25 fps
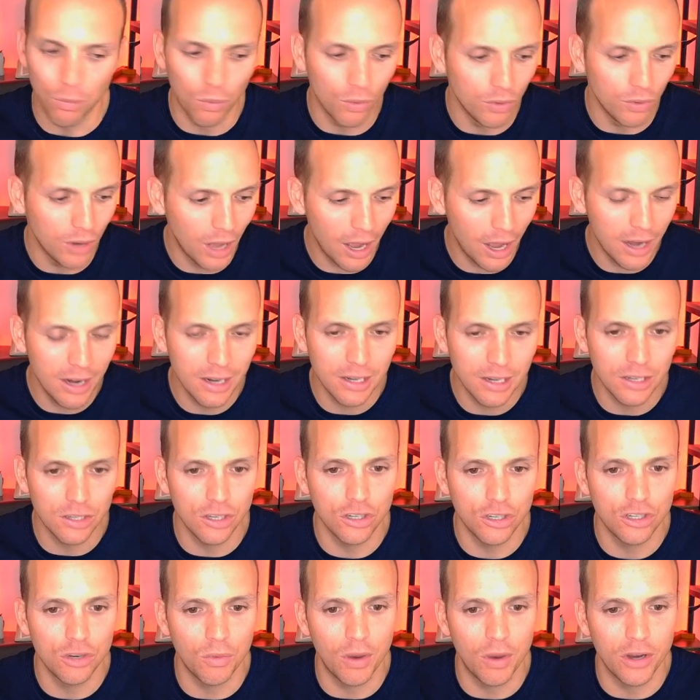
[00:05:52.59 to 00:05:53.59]
Well, not in a
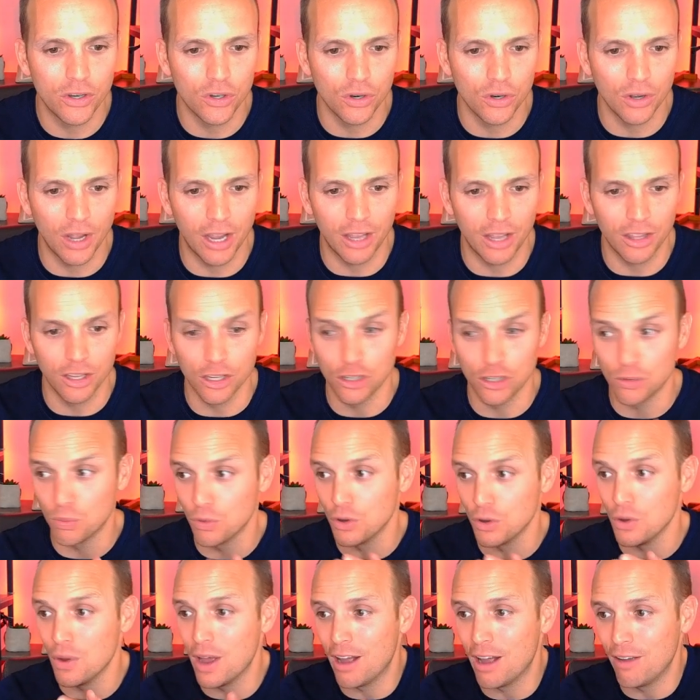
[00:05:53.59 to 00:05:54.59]
situation like this
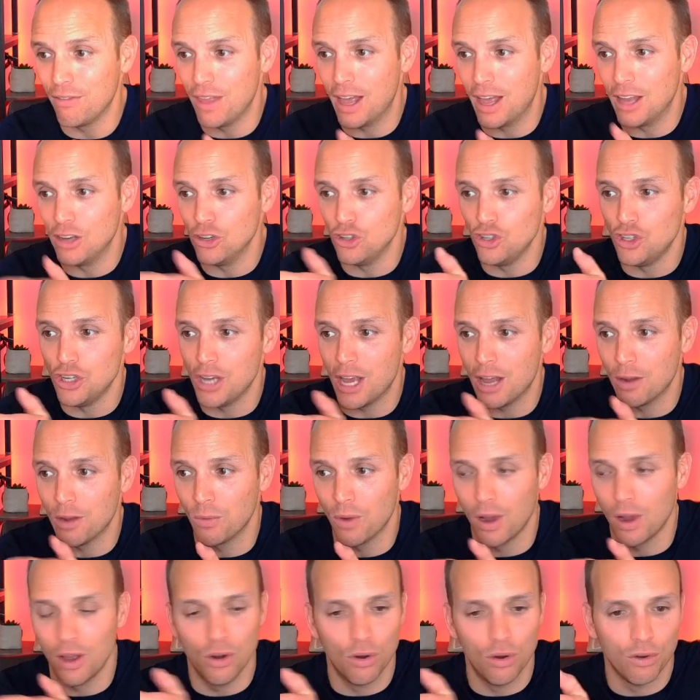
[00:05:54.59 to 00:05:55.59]
where you have that jet
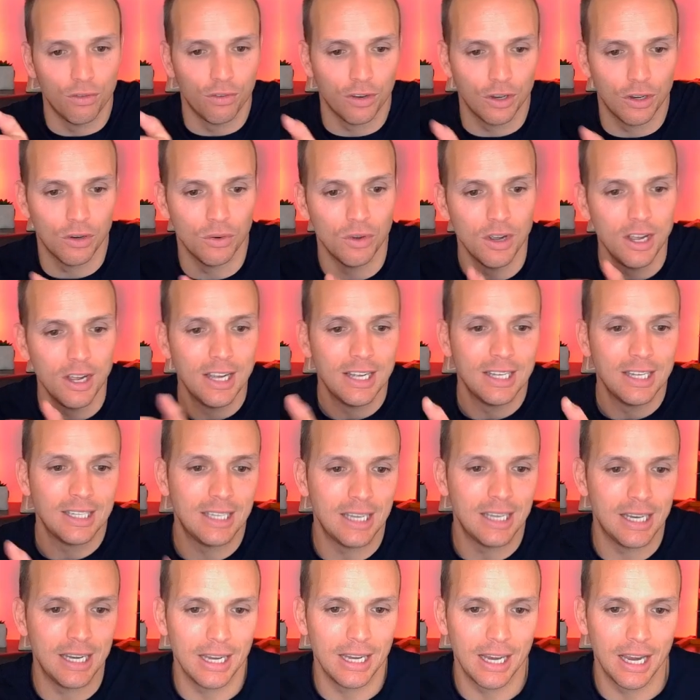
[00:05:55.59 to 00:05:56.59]
right over you,
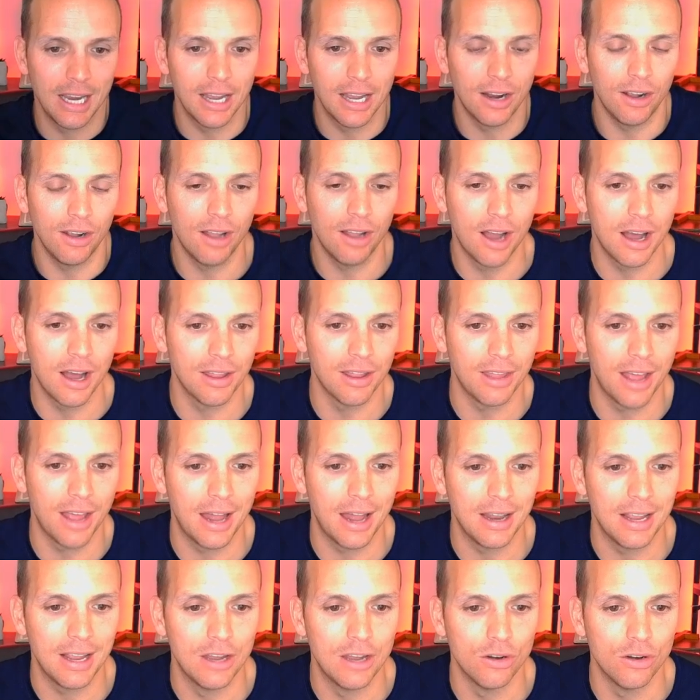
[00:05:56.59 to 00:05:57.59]
sending in a lot of
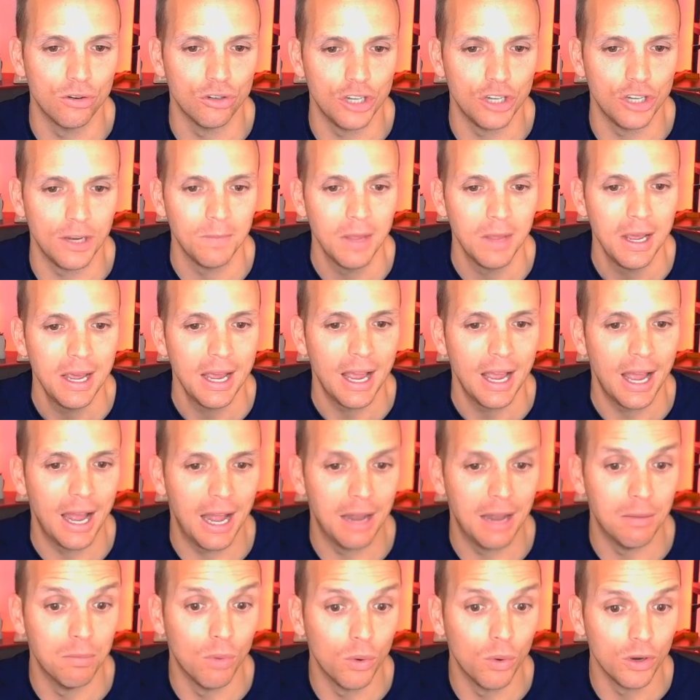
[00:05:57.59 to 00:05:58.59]
that energy
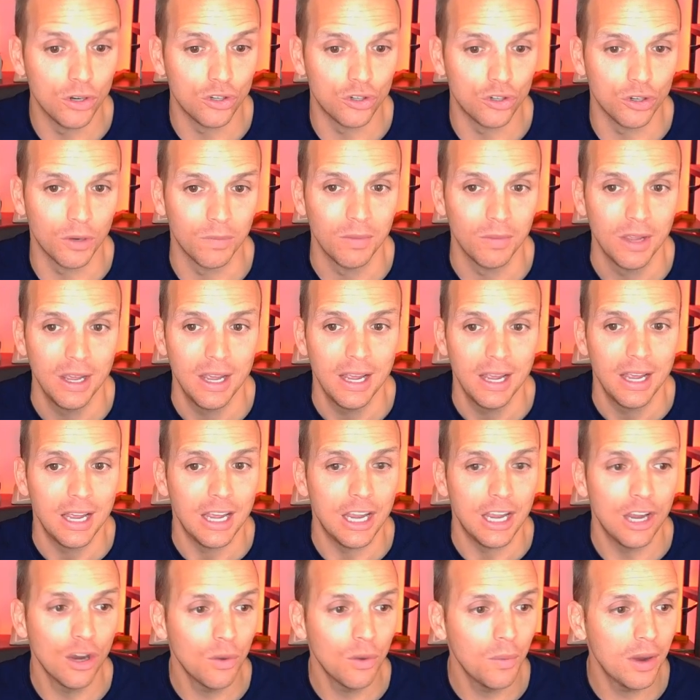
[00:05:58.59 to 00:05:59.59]
and moisture.
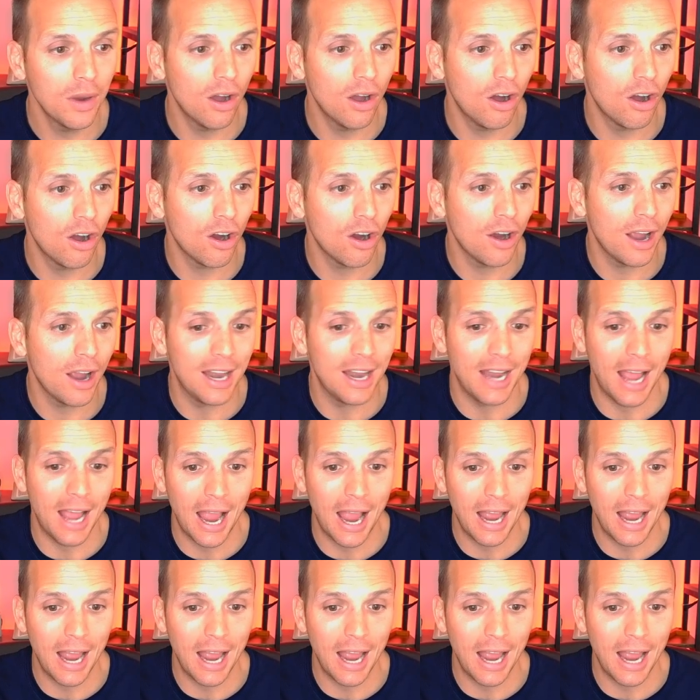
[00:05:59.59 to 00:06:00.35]
Here we are at 8